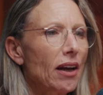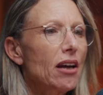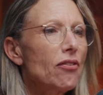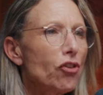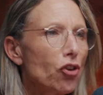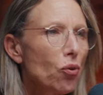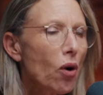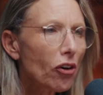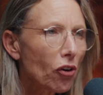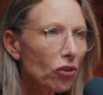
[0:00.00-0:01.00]
If you
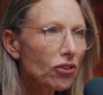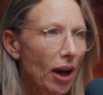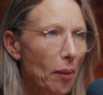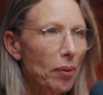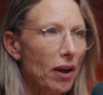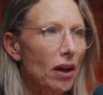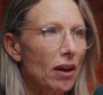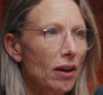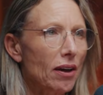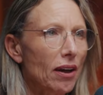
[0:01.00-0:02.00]
are not happy,
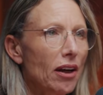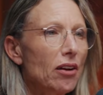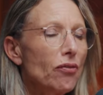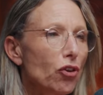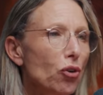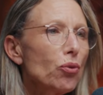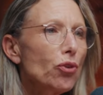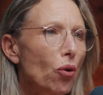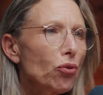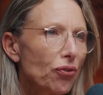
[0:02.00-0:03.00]
if you
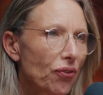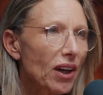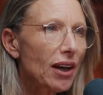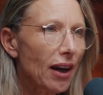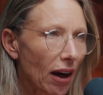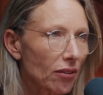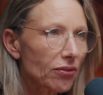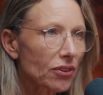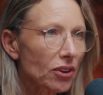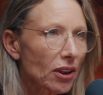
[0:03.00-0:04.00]
don't feel
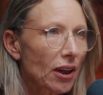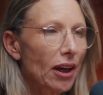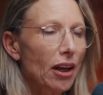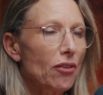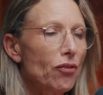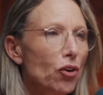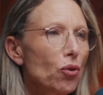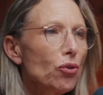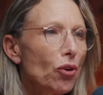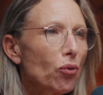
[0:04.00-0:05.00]
loved, if
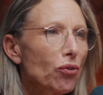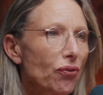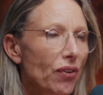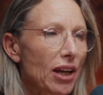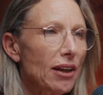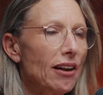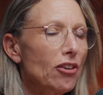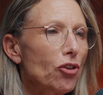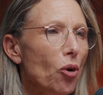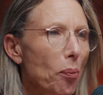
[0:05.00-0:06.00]
you don't feel
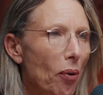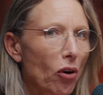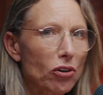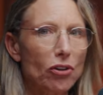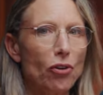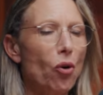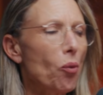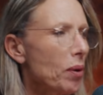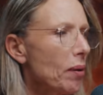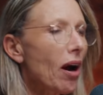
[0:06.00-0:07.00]
that your partner or
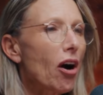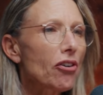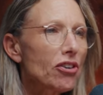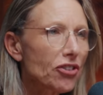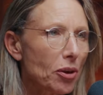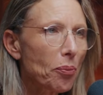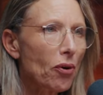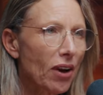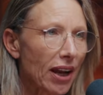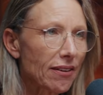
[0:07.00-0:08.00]
you are
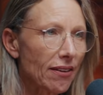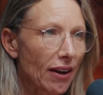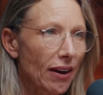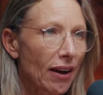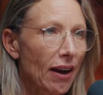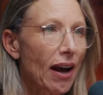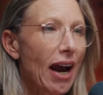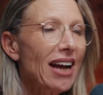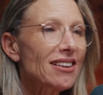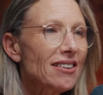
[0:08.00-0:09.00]
reciprocating
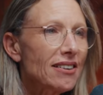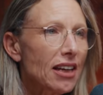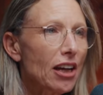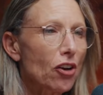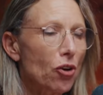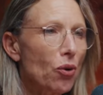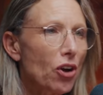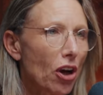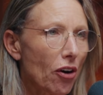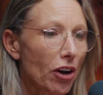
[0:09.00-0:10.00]
and seeing you,
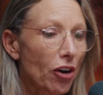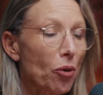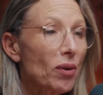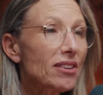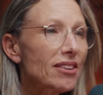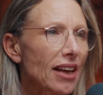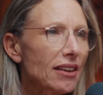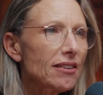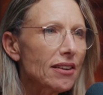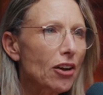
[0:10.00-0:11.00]
hearing you, and
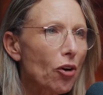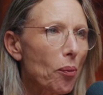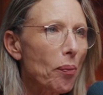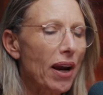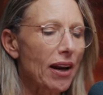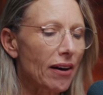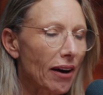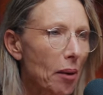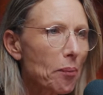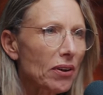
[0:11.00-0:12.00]
sensing your pain and
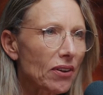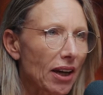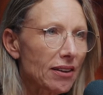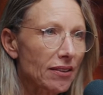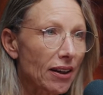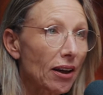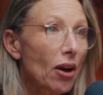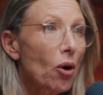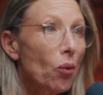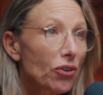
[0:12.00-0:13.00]
empathizing
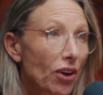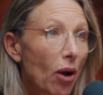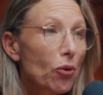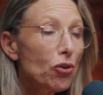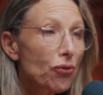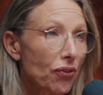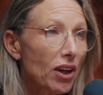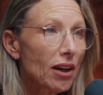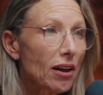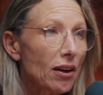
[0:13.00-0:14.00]
with how you
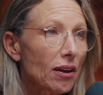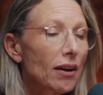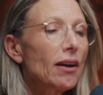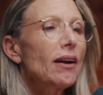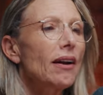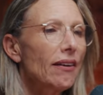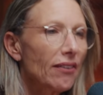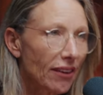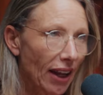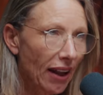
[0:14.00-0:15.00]
feel,
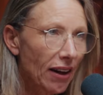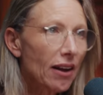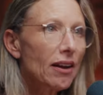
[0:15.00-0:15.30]
then